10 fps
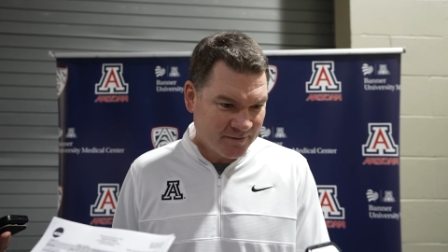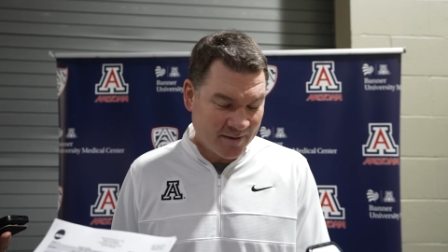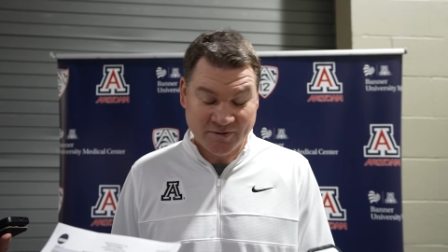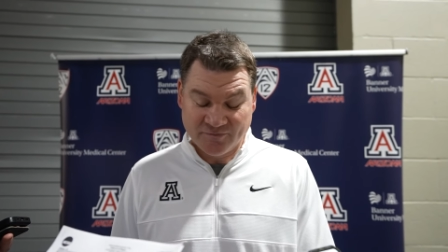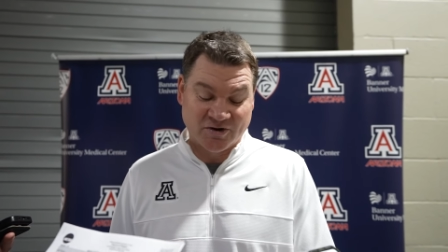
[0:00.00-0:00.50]
I
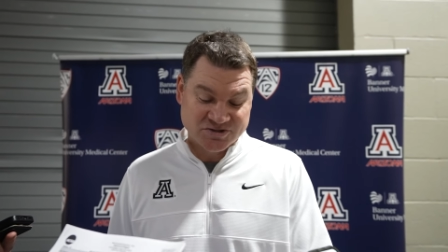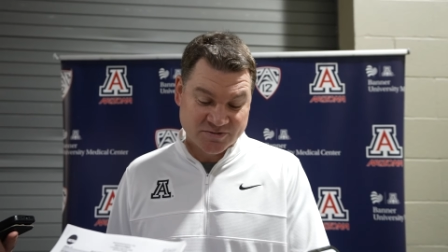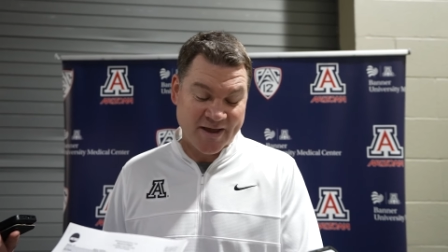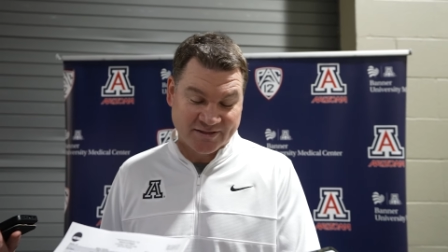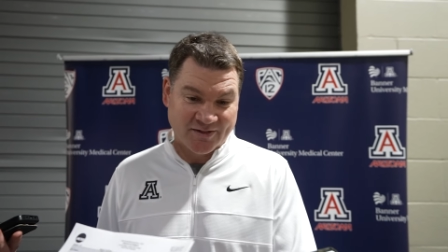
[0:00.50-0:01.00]
mean,
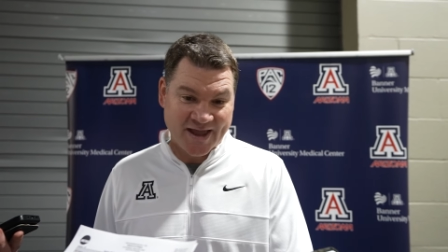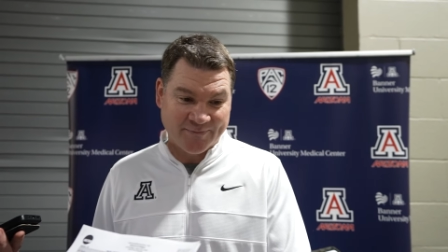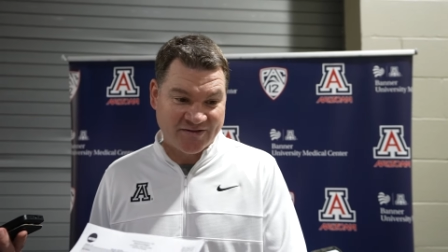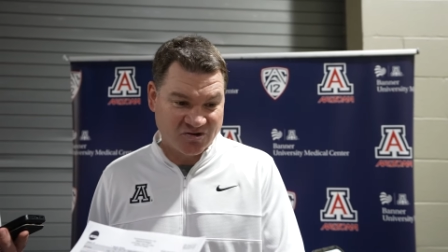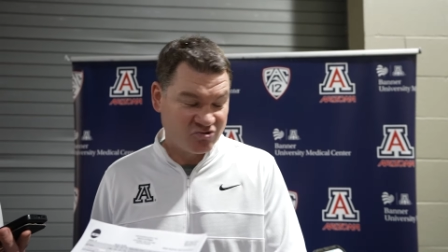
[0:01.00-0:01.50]
first make the layup,
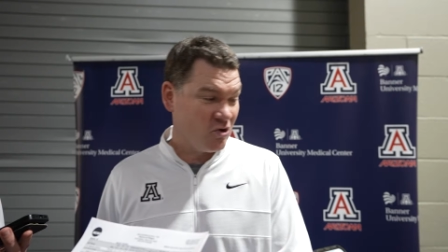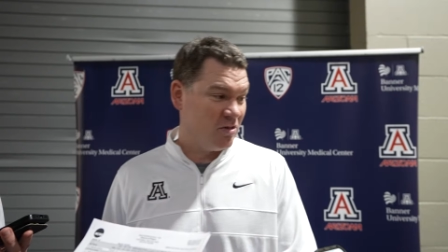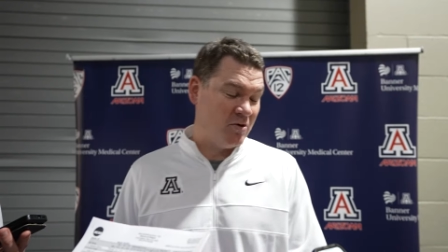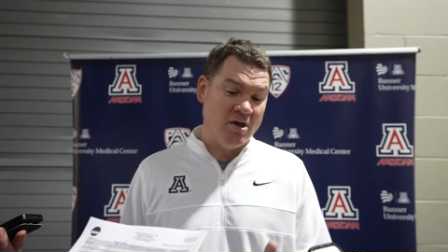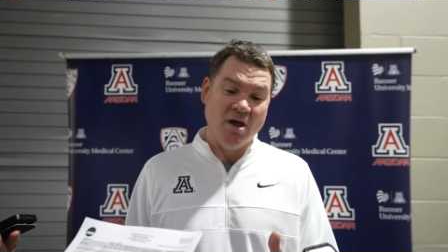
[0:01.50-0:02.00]
that's
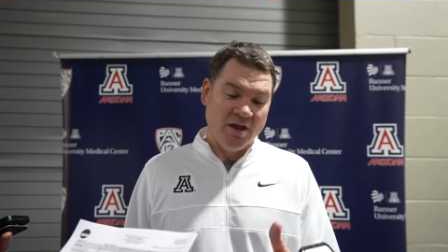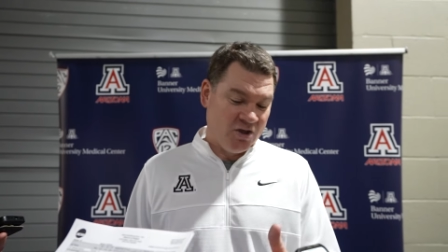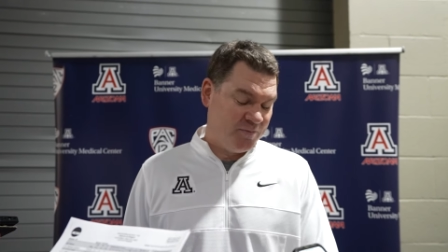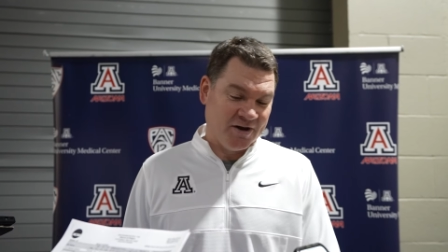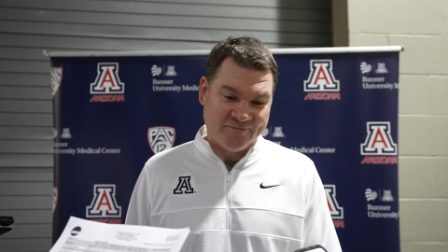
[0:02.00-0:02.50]
controllable.
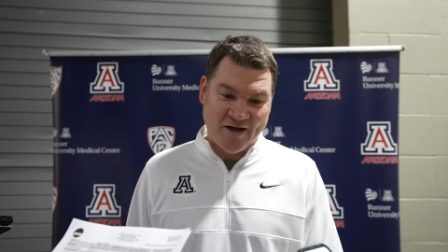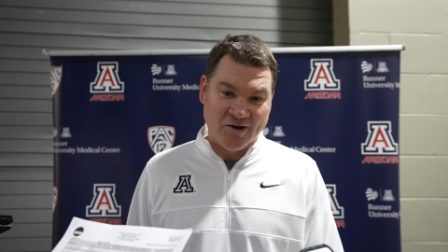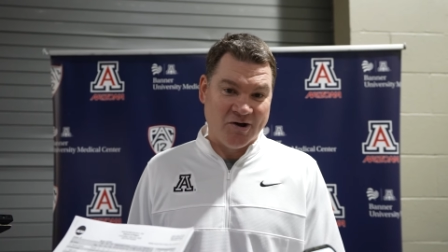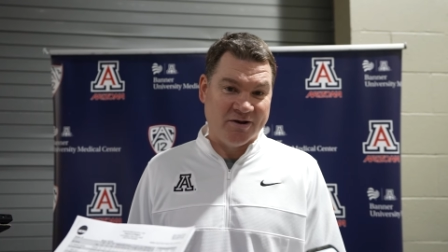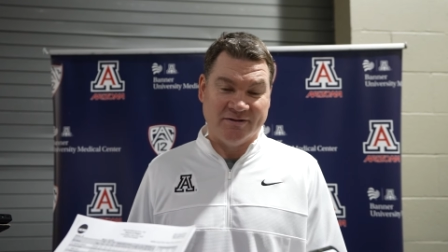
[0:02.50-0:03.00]
You hope you get a
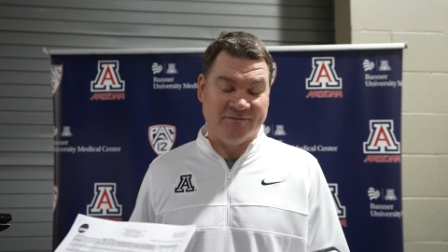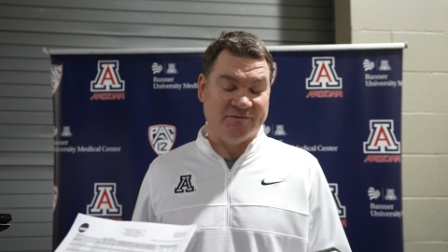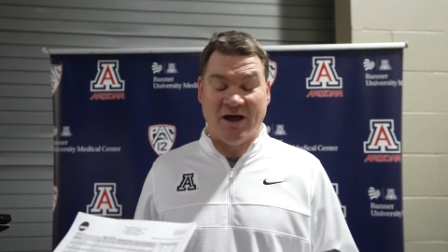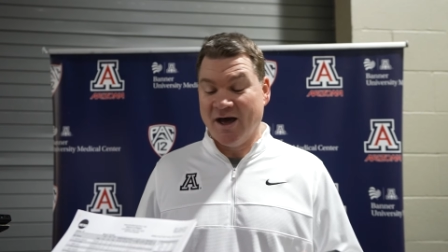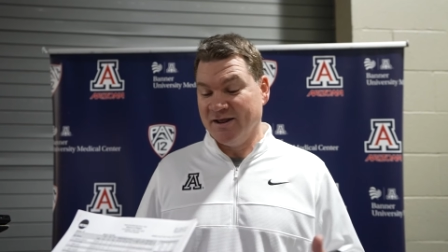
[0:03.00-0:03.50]
foul called, and
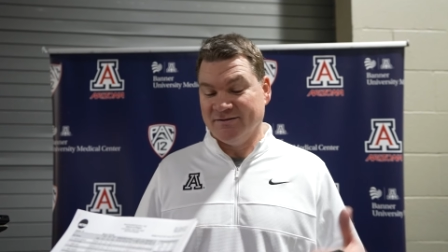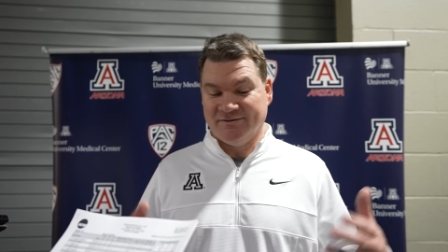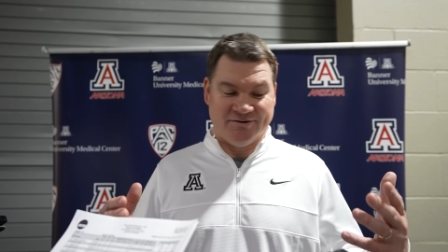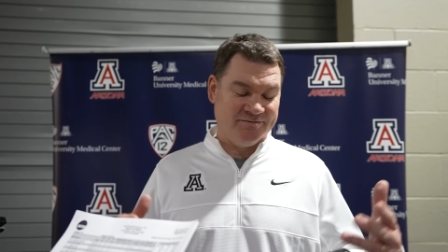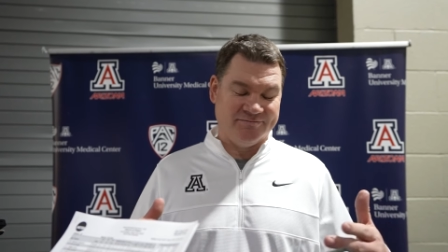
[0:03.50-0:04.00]
if not, it
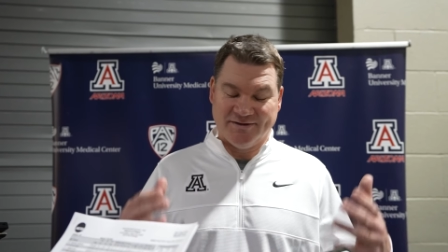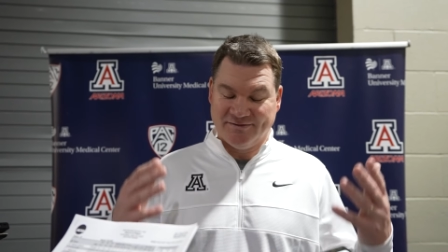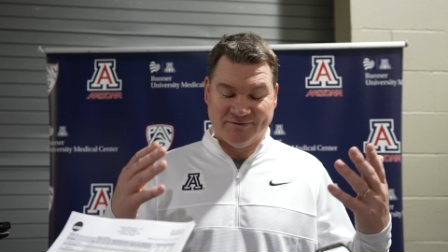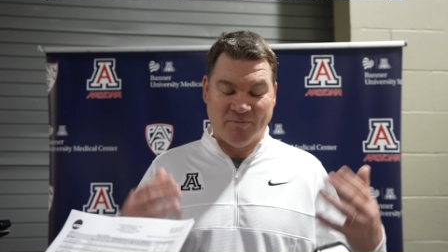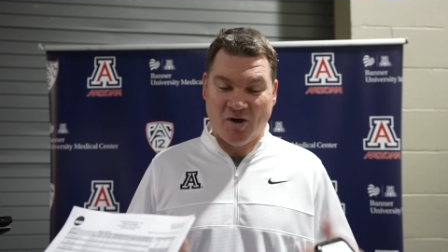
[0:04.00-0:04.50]
you know
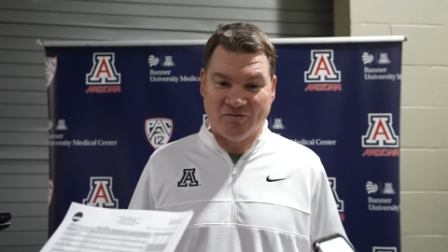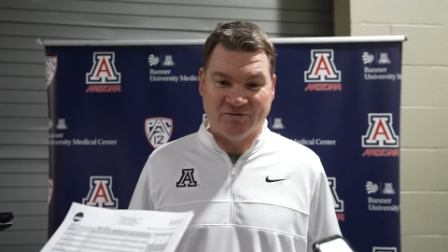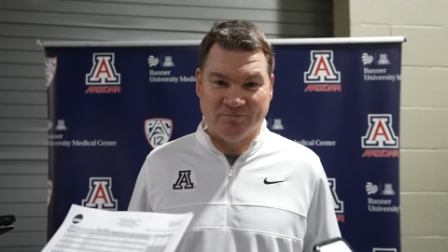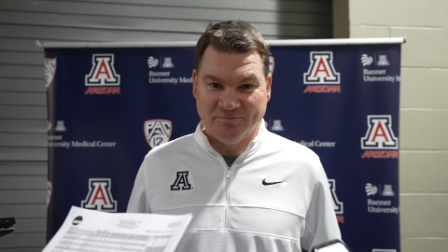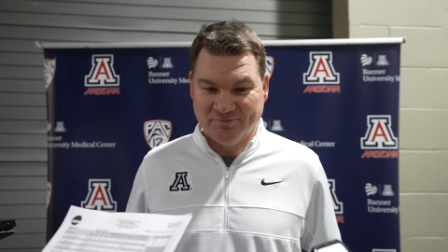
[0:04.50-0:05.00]
the ball
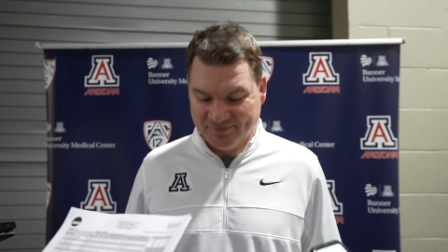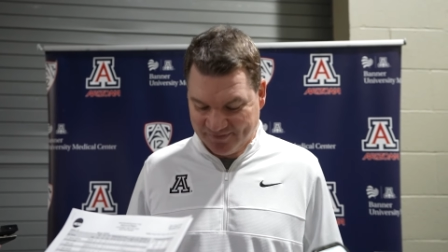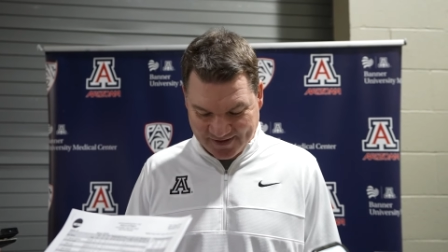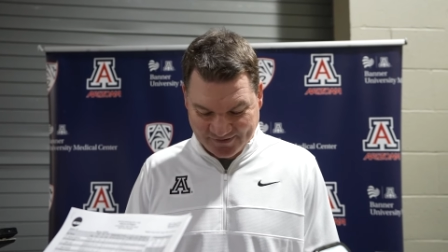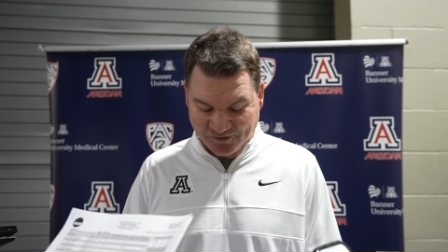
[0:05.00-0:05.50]

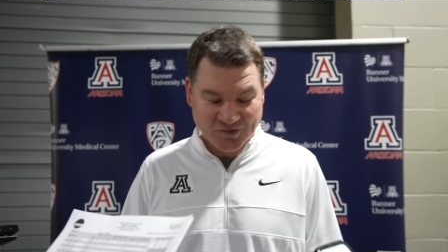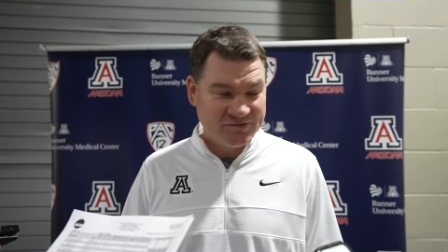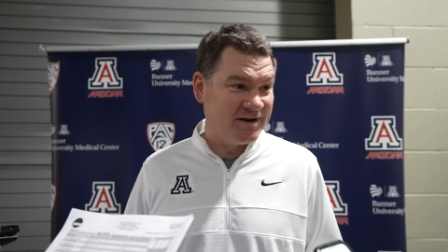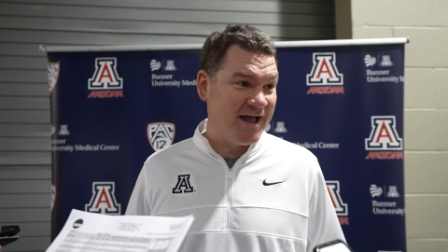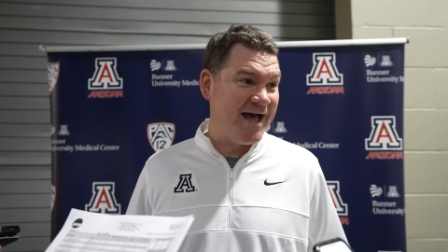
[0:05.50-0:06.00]
gets
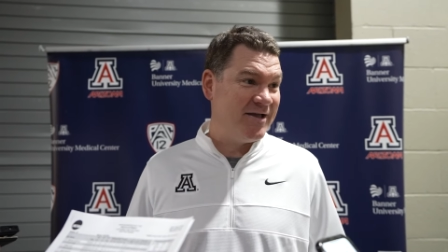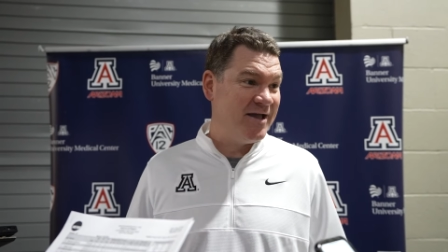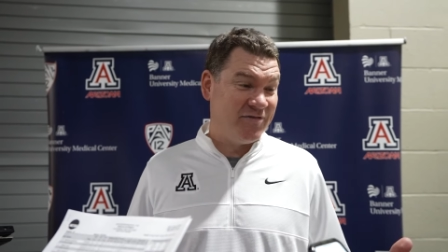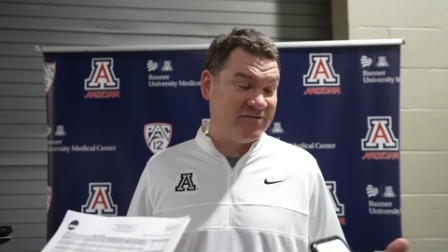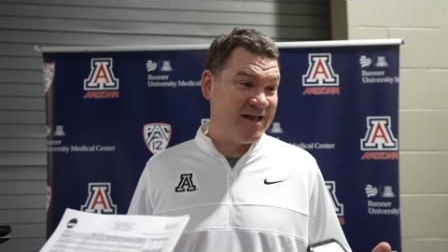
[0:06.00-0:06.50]
loose and the guy
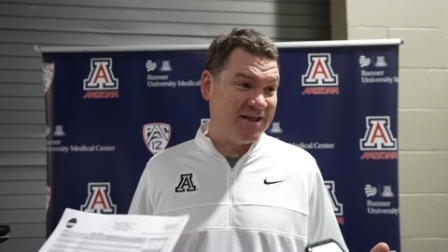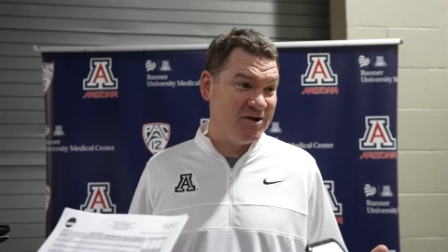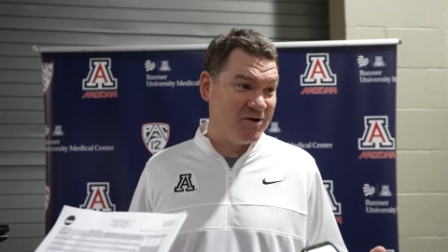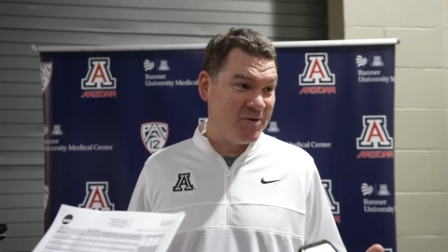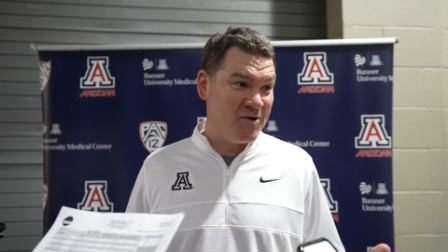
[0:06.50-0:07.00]
I think second
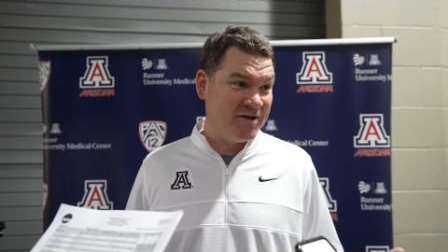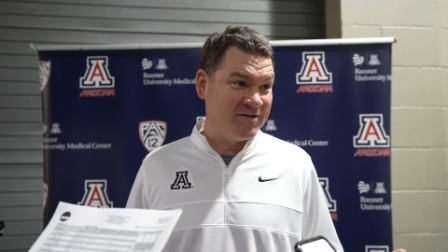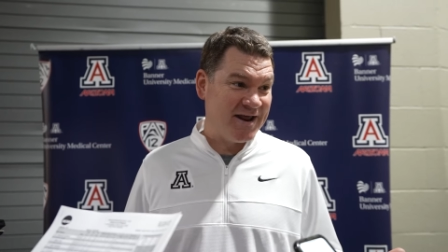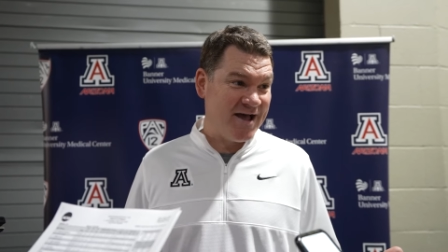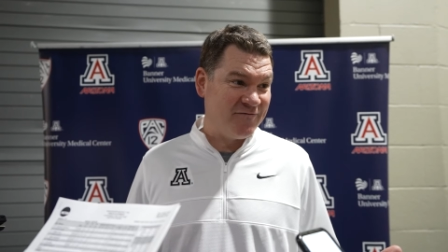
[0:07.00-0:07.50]
year in a row he's
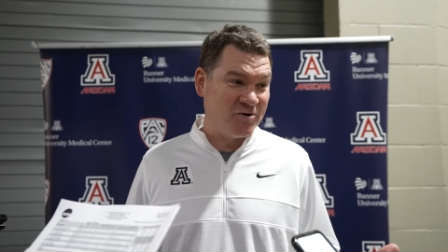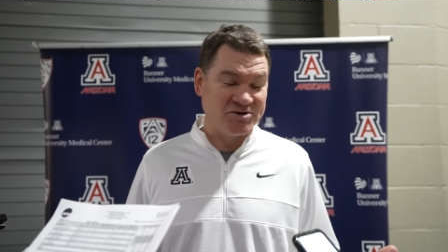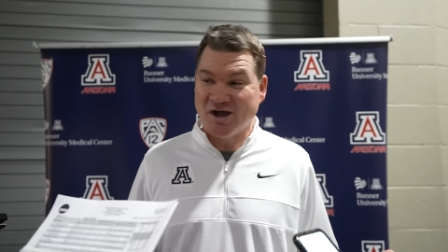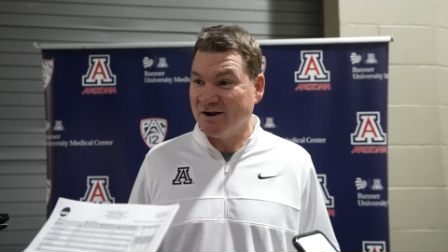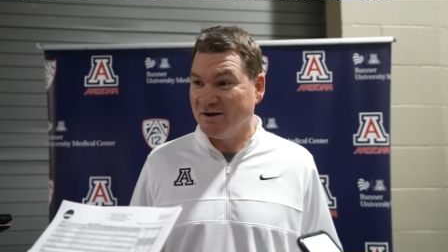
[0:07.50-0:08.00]
hit a half
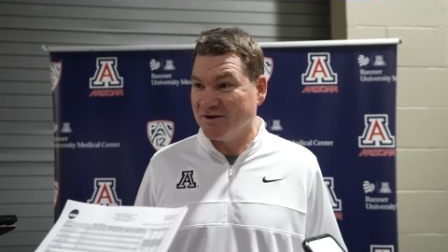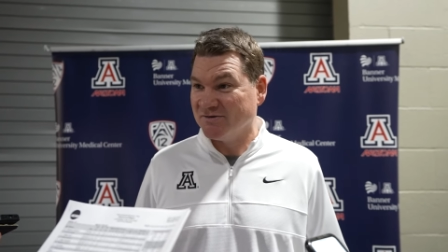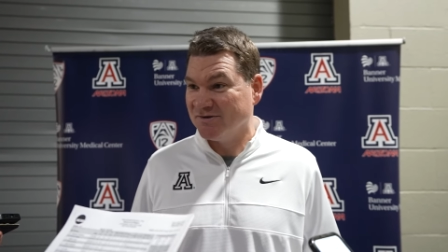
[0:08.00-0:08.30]
court shot on us.